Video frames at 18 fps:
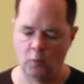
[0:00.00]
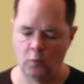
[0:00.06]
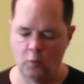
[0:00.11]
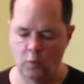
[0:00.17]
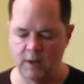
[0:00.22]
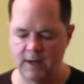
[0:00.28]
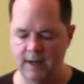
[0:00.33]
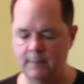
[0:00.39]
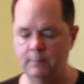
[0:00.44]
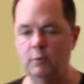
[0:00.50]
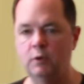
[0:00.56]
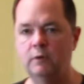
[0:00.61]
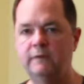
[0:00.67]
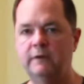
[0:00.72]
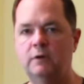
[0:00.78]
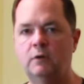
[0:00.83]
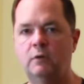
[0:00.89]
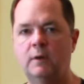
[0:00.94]
when I
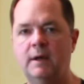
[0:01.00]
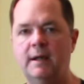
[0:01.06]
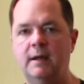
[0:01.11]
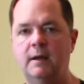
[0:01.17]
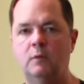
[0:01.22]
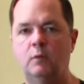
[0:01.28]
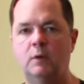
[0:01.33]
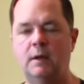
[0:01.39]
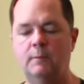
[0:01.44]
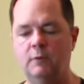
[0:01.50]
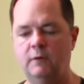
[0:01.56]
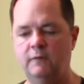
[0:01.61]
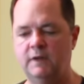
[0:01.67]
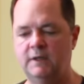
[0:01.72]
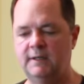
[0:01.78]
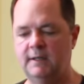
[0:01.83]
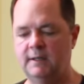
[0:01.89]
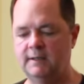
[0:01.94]
move it around, when I
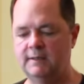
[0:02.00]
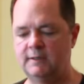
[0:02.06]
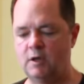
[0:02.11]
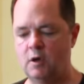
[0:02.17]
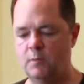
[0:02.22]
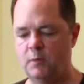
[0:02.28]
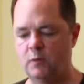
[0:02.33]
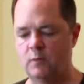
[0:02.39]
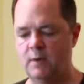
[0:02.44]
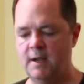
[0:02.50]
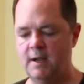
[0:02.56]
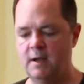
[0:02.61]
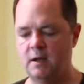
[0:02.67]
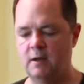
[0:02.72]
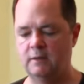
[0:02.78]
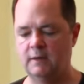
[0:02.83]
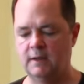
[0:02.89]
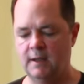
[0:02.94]
move the telescope
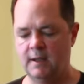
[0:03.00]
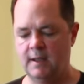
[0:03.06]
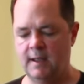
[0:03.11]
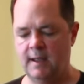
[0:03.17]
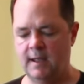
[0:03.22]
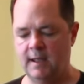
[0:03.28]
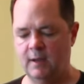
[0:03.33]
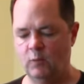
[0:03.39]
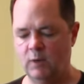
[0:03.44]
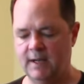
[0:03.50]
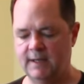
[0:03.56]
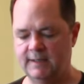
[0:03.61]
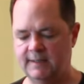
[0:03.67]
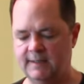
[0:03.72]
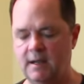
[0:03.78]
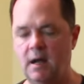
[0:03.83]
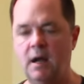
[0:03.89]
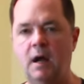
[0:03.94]
around, when I
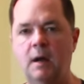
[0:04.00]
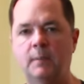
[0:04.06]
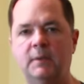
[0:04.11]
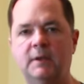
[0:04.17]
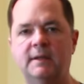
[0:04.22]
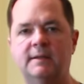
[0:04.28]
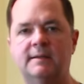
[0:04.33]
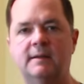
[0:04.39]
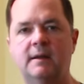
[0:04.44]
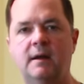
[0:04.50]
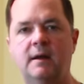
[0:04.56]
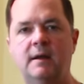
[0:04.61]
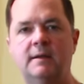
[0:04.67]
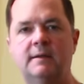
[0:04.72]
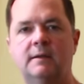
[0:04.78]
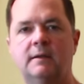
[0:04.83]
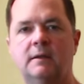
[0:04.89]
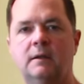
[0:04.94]
stop, it's
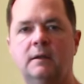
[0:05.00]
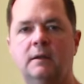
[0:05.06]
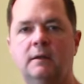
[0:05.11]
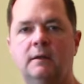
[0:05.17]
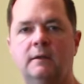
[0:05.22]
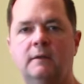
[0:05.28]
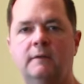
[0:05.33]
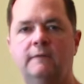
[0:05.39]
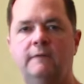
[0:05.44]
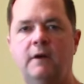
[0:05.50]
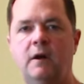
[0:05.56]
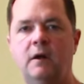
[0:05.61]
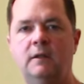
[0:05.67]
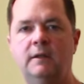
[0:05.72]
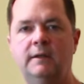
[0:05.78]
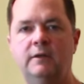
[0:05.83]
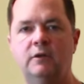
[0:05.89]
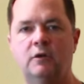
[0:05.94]
not
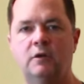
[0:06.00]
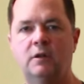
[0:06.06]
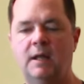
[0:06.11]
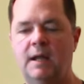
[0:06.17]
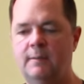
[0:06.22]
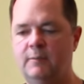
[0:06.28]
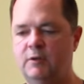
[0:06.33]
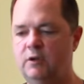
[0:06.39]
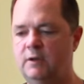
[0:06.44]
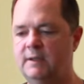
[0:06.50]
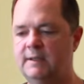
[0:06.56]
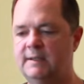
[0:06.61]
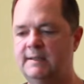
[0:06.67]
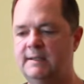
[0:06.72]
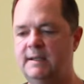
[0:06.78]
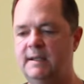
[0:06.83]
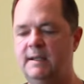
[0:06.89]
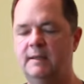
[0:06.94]
falling or climbing. You can
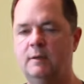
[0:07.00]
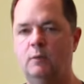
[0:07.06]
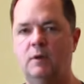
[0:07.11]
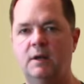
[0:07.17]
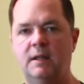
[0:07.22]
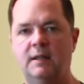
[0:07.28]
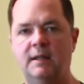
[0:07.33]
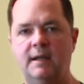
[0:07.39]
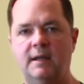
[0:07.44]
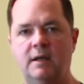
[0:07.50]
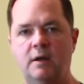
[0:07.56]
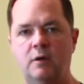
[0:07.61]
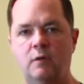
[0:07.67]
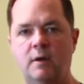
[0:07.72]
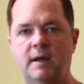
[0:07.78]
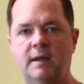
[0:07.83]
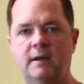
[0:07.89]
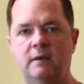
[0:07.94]
see that when I let
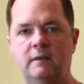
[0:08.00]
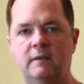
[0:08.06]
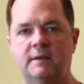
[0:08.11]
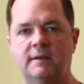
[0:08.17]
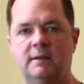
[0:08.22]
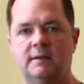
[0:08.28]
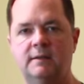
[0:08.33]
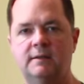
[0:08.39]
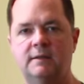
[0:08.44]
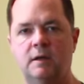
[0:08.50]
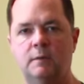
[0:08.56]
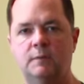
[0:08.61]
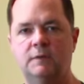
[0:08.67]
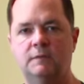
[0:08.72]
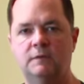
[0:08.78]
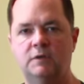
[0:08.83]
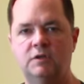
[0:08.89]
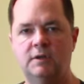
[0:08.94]
go right here, the
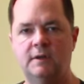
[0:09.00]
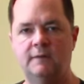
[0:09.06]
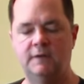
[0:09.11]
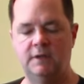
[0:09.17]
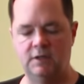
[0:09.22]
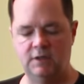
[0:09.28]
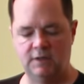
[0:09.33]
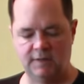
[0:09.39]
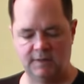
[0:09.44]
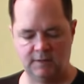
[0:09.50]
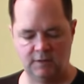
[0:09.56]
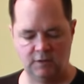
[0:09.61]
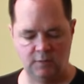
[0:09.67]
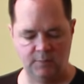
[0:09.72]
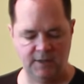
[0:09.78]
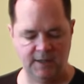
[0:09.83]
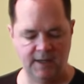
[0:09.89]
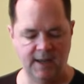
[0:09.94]
telescope's shifting just a
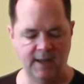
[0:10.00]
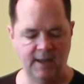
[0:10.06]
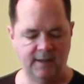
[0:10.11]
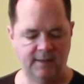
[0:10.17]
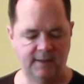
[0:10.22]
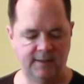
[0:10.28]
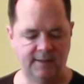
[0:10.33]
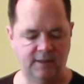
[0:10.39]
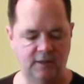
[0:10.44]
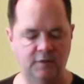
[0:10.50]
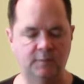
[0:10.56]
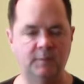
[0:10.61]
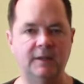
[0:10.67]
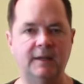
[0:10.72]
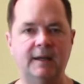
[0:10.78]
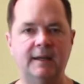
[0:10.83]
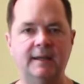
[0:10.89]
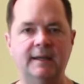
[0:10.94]
little bit. That tells
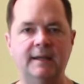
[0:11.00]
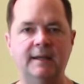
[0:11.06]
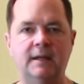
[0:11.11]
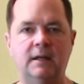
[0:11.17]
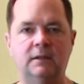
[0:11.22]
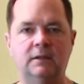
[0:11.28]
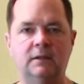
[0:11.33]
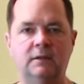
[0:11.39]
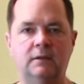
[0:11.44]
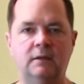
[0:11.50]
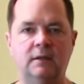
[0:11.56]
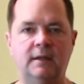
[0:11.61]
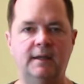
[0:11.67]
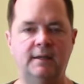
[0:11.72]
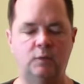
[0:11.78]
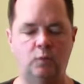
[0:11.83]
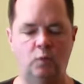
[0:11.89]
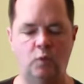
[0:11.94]
me that I need a little less